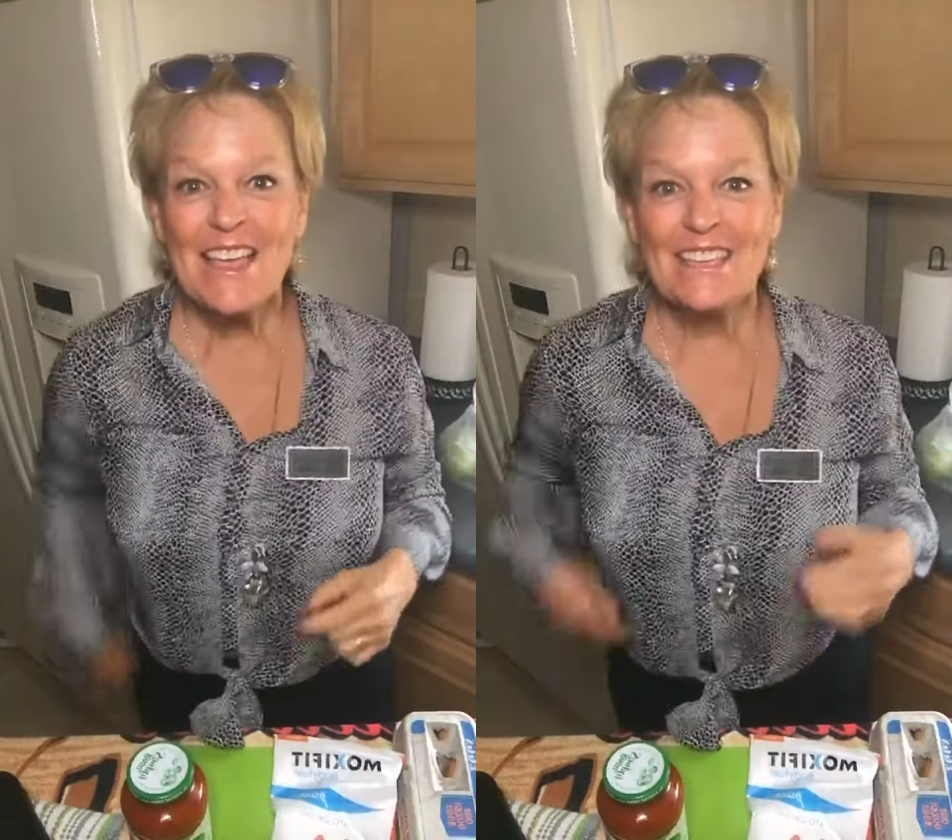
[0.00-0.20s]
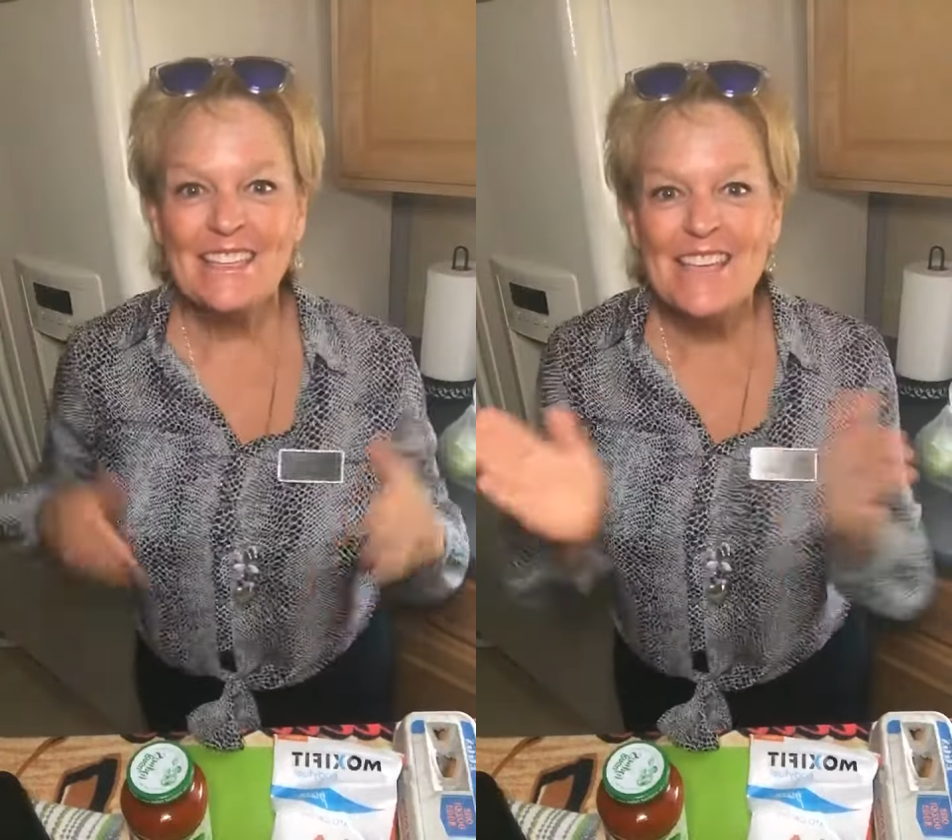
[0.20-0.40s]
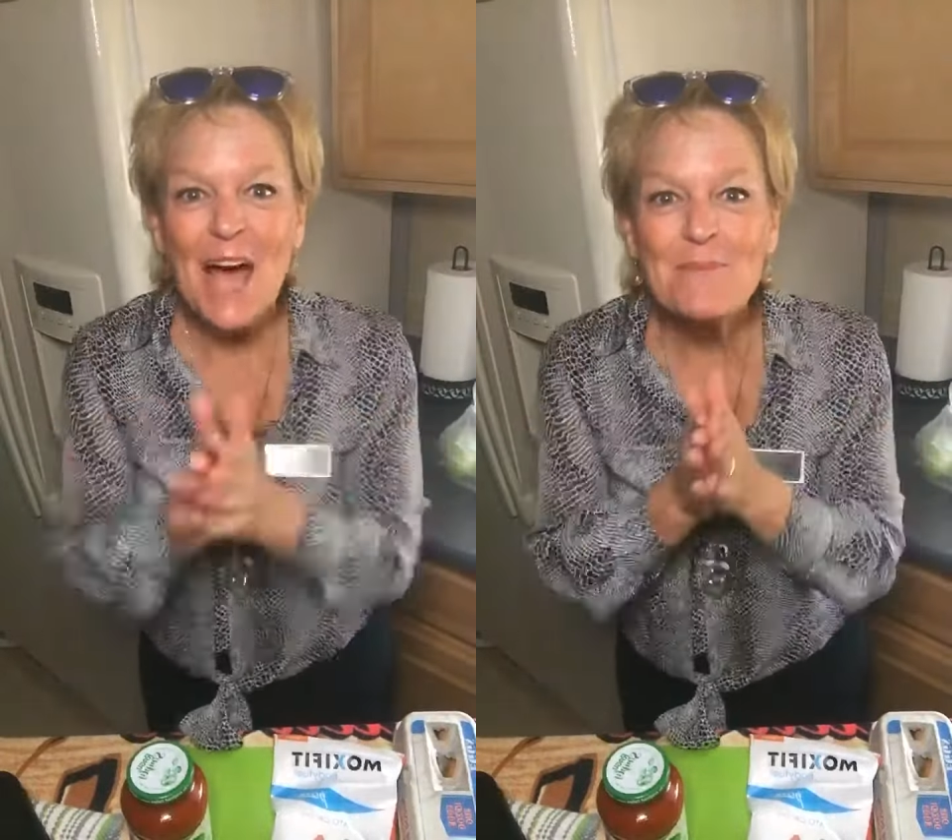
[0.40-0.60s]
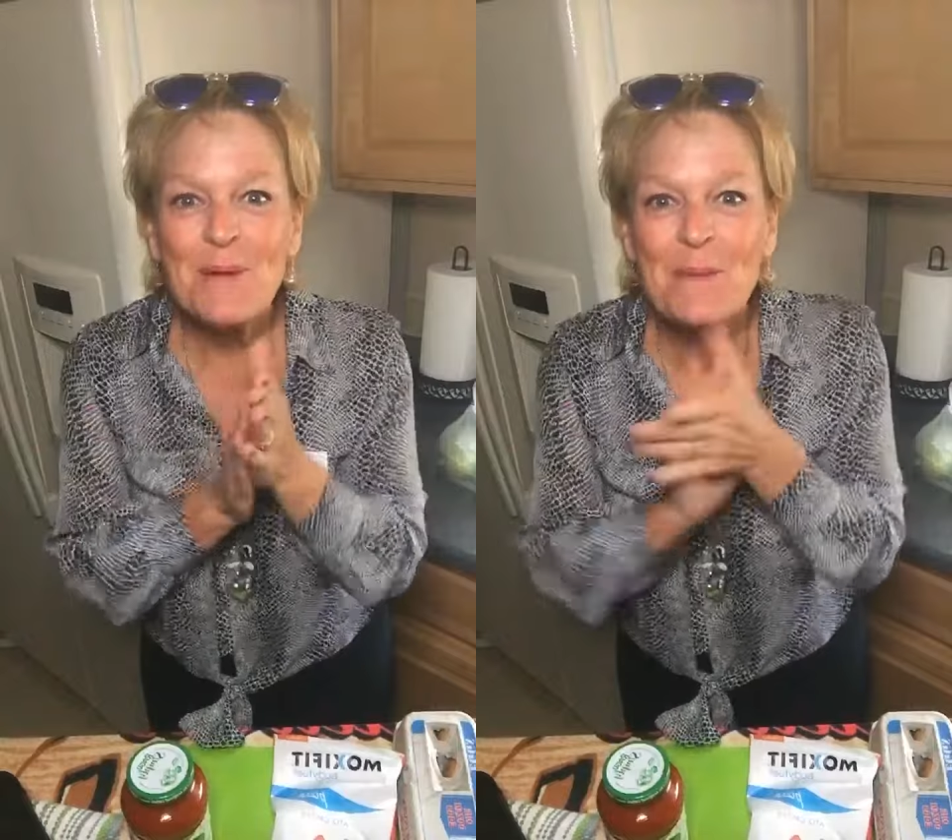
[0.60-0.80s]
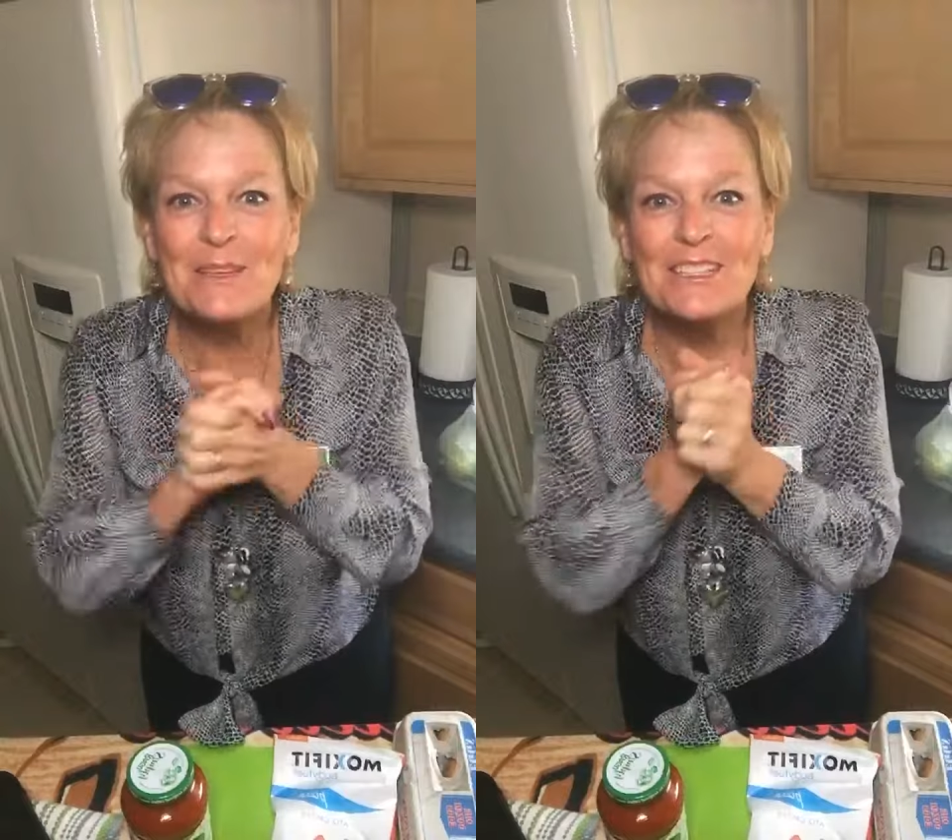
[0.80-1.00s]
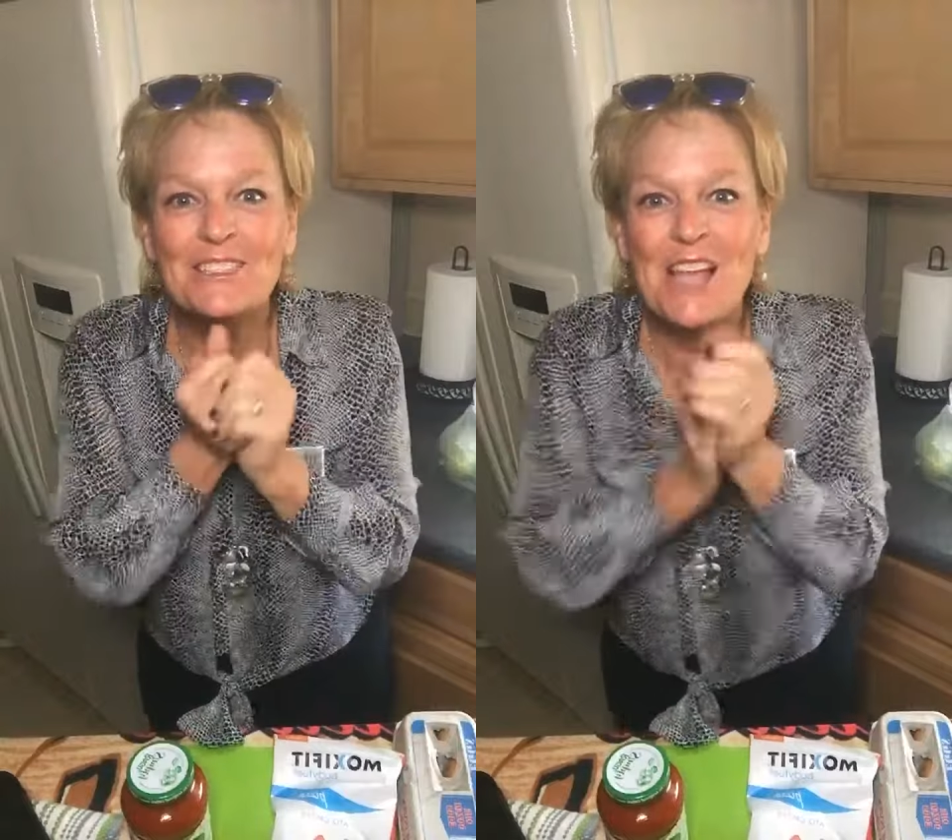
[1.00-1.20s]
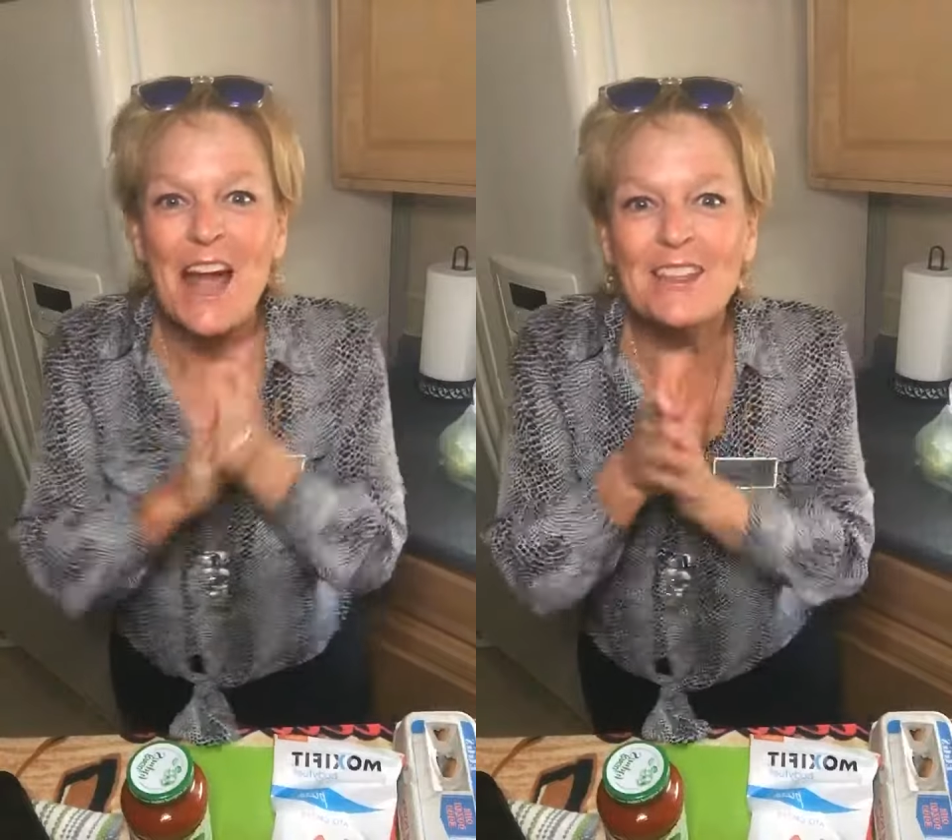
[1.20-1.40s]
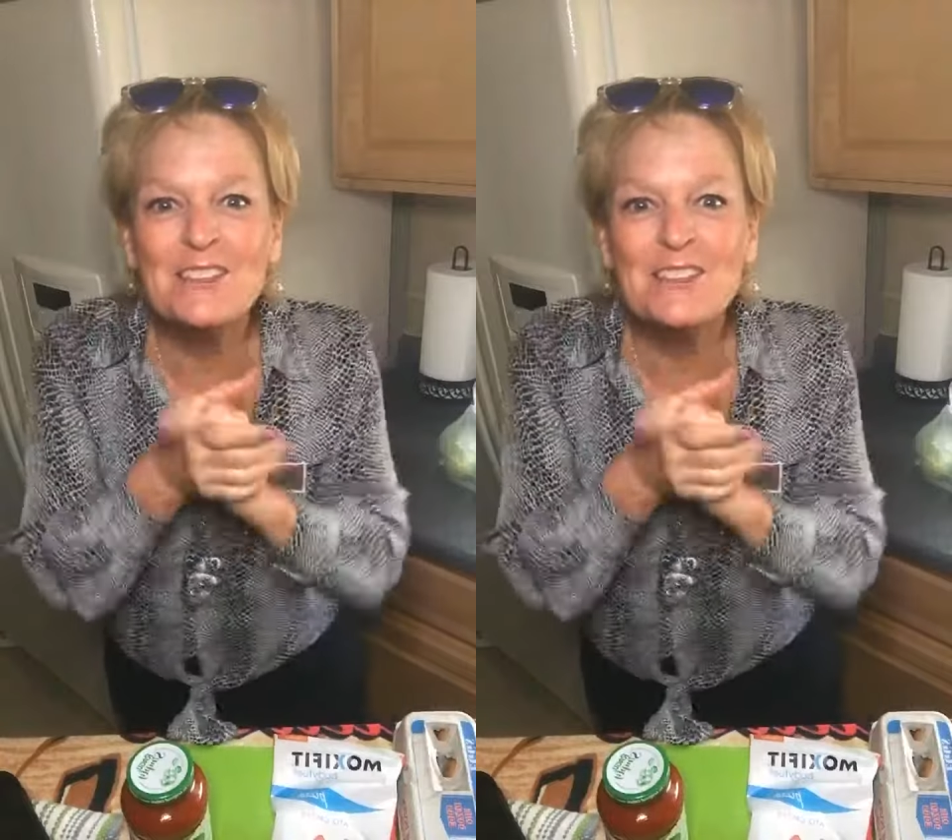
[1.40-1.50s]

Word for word: Yep, I'm gonna challenge